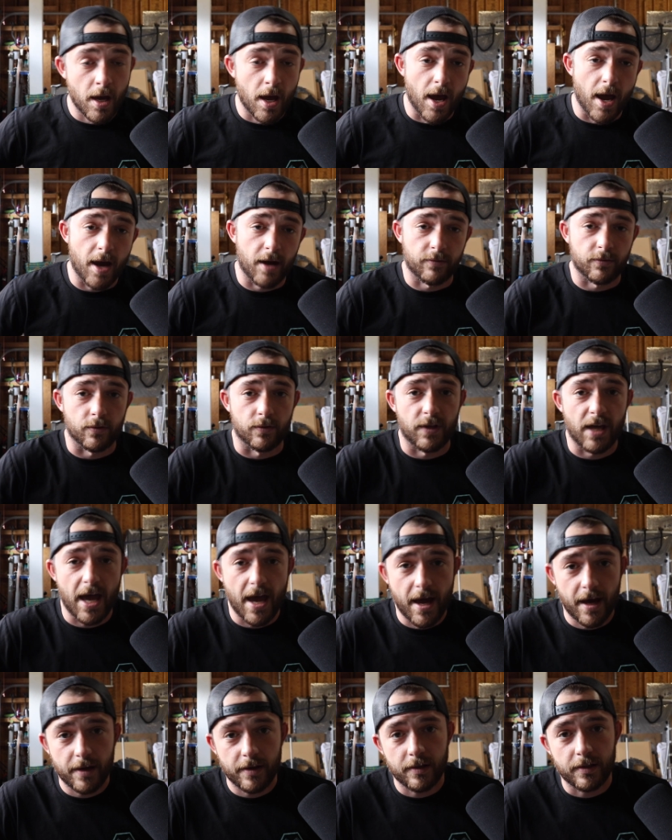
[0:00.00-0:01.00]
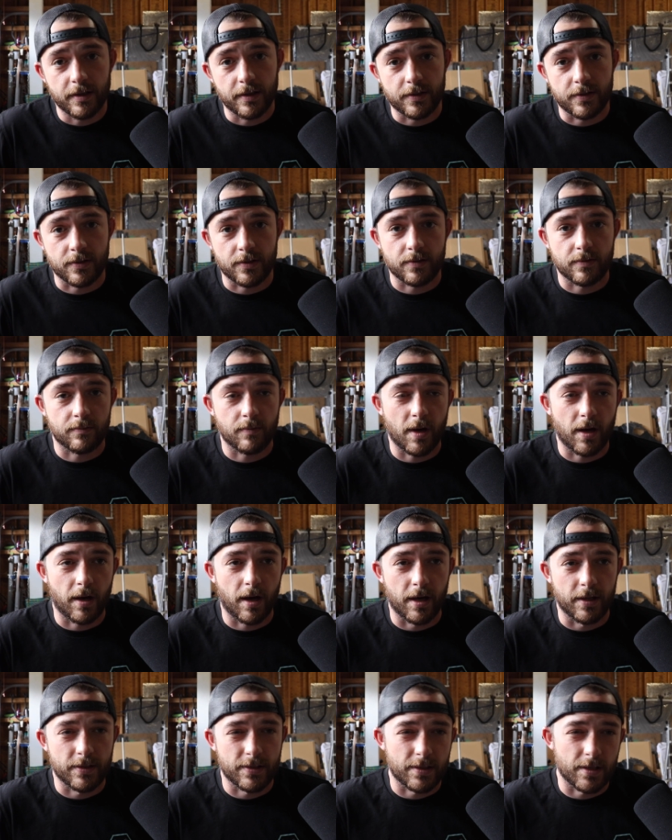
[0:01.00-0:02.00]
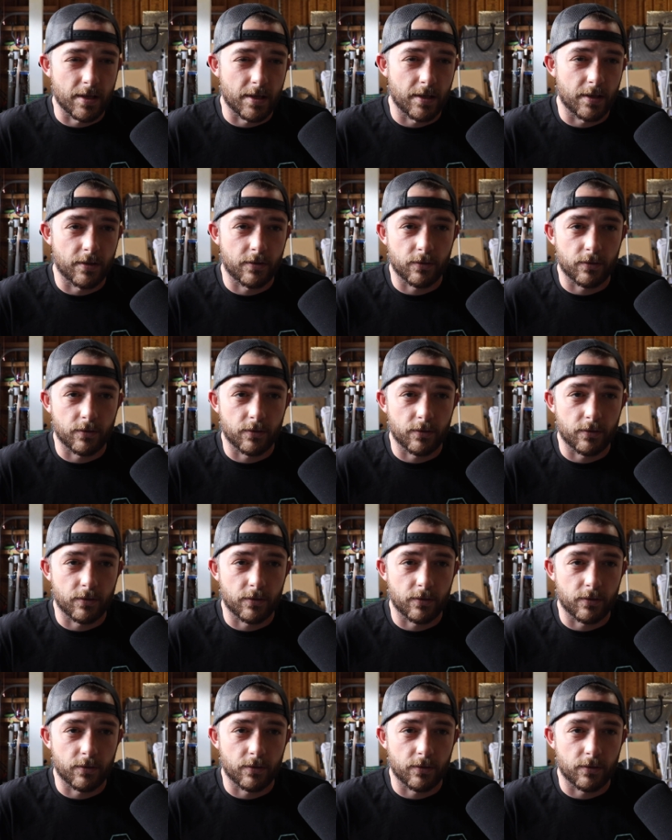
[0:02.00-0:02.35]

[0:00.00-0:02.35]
After that, it's, I'd say,